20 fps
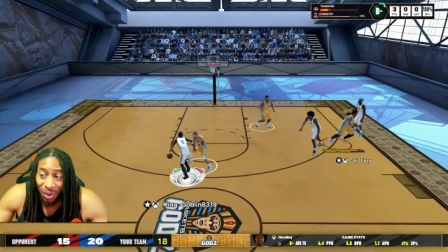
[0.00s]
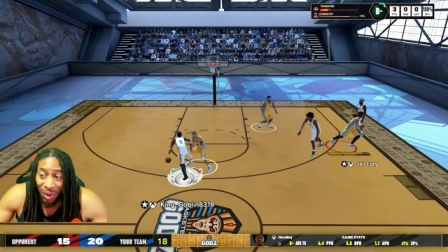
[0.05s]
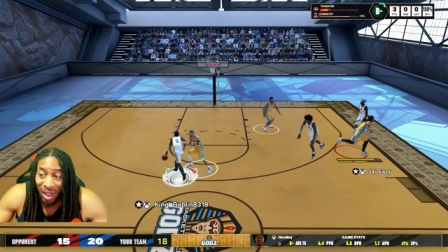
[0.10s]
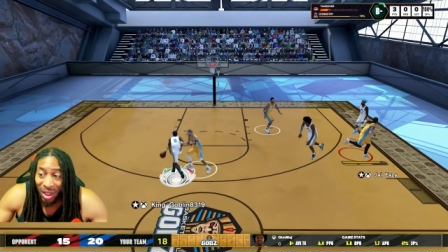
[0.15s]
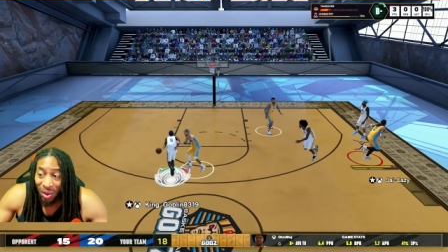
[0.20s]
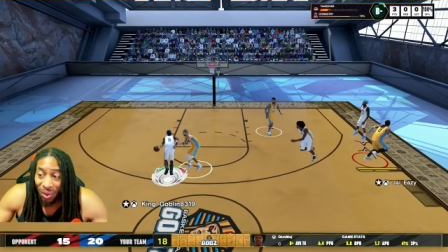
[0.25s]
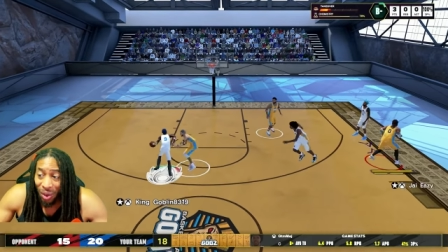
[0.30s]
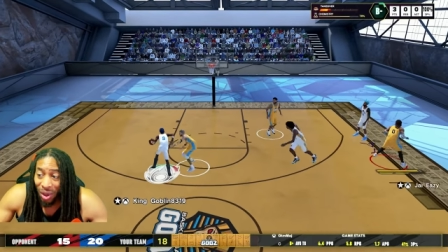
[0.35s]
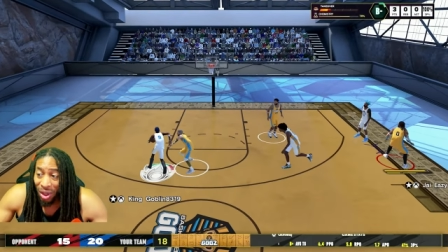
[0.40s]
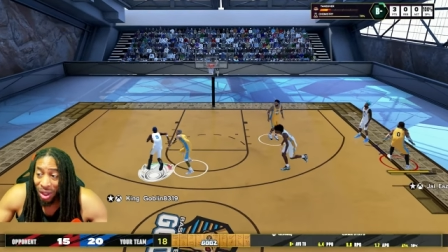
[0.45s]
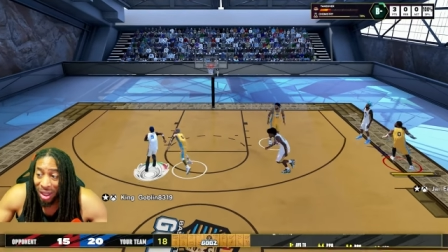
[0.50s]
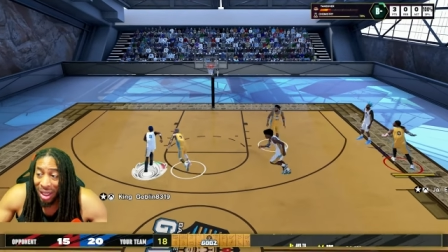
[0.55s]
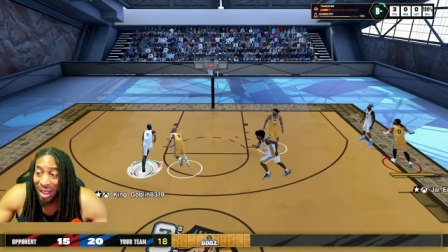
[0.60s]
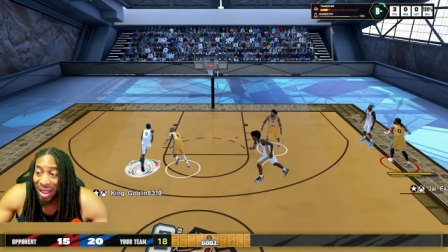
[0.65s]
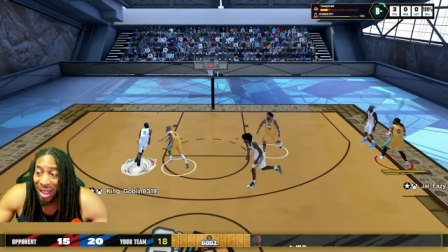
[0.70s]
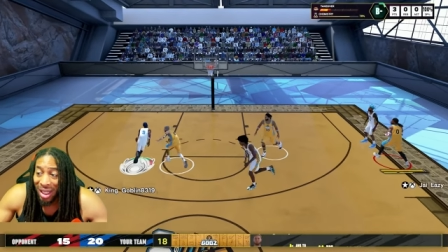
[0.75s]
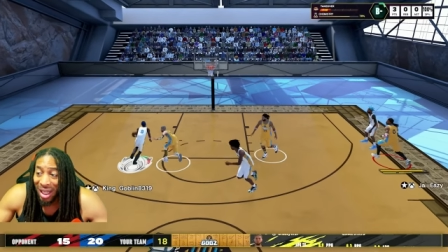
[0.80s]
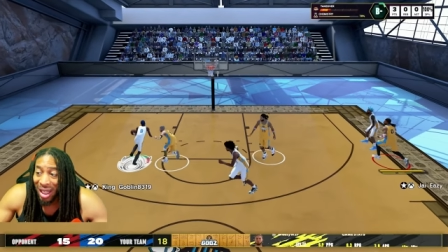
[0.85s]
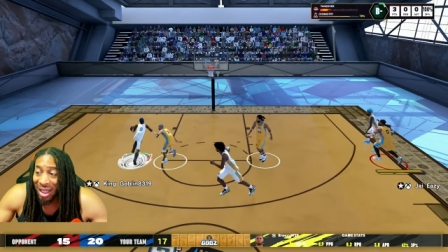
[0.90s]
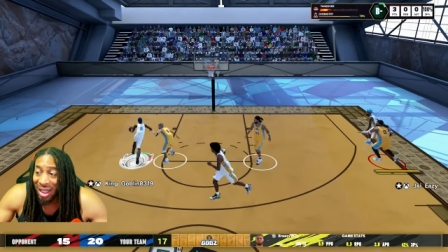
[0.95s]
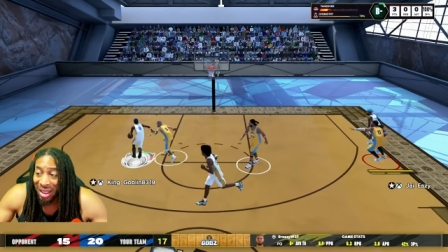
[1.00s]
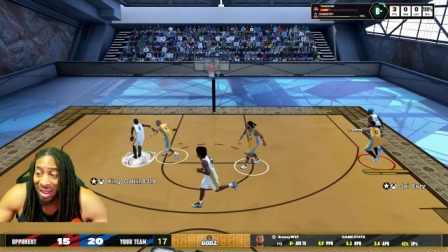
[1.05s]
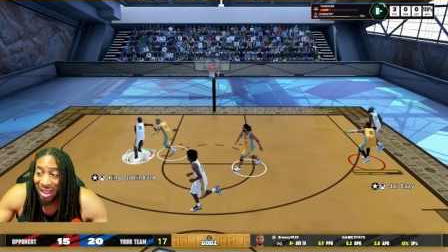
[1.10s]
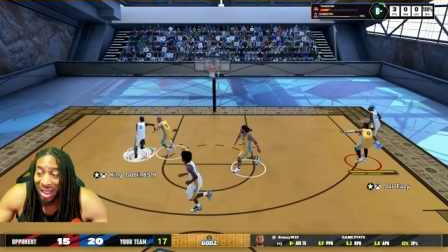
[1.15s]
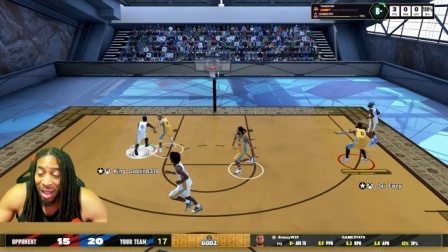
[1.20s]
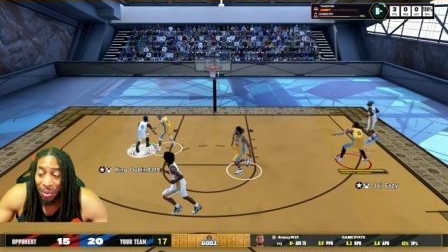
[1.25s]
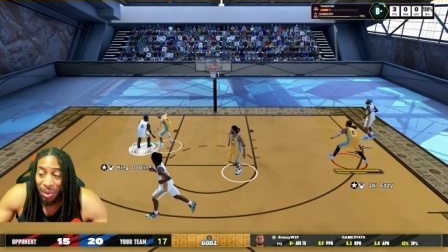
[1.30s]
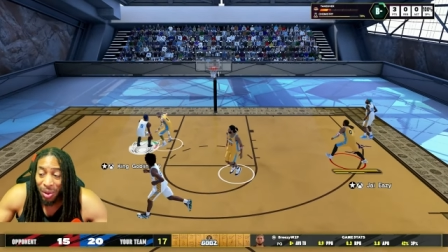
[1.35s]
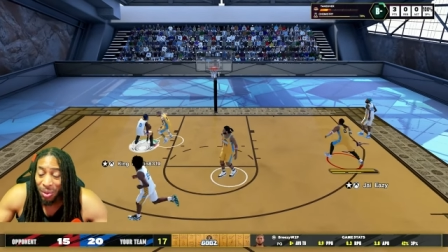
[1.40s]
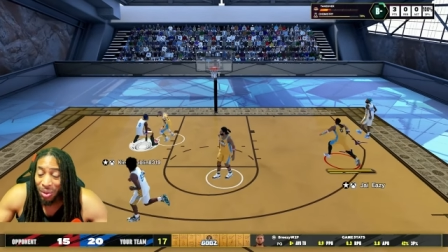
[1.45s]
really working? And then, like they
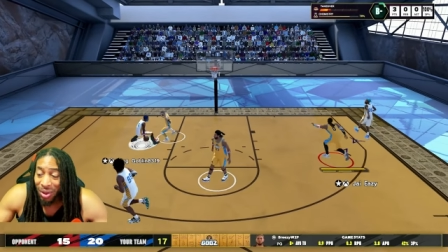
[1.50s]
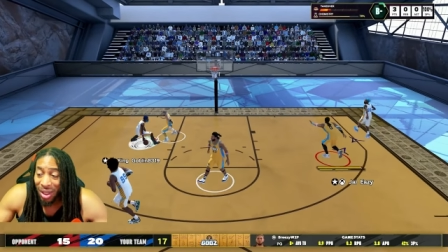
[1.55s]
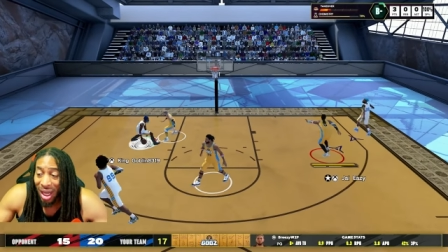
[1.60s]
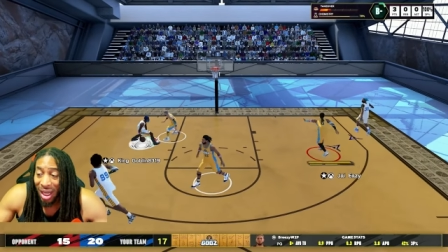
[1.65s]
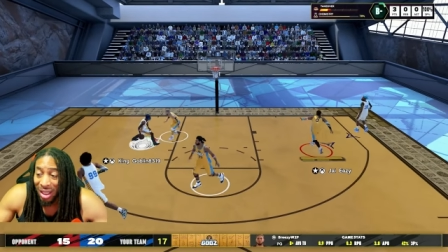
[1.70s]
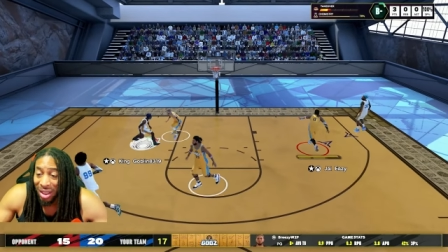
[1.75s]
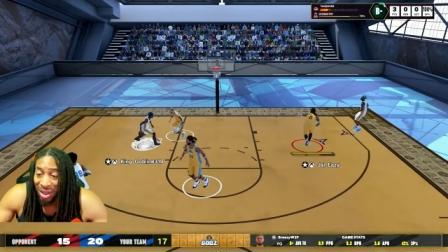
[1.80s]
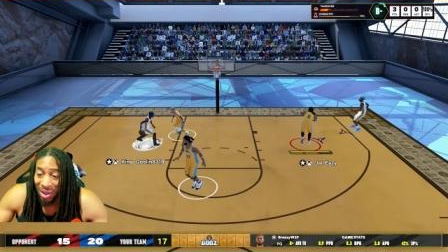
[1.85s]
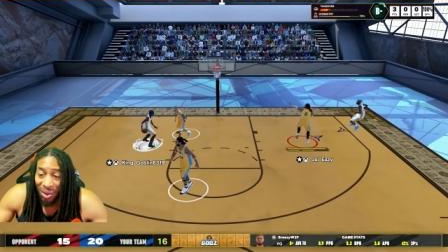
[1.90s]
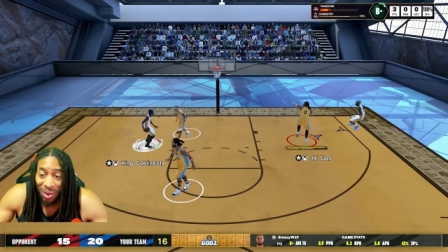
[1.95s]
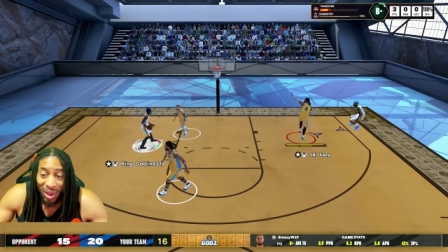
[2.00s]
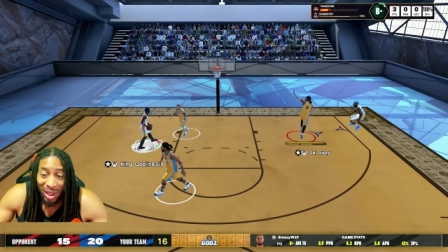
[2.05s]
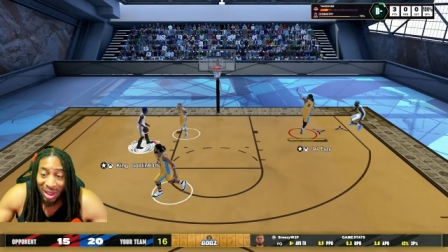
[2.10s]
said, people like, shoot,